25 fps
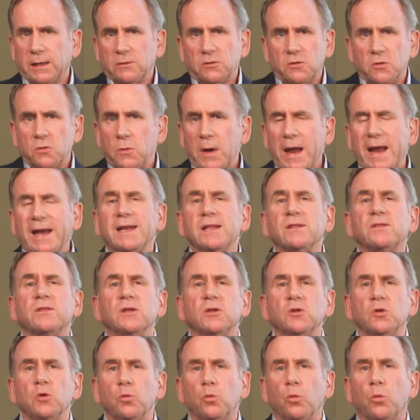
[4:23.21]
do
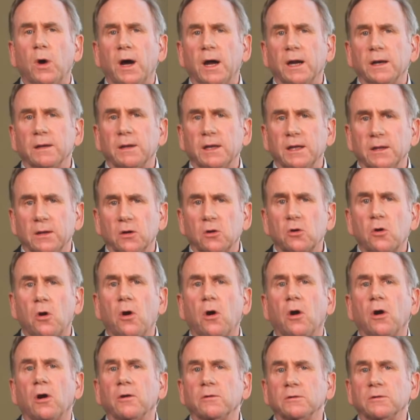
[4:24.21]
anything you want in a
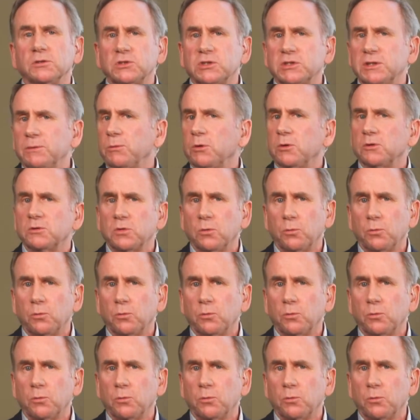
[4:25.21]
car similar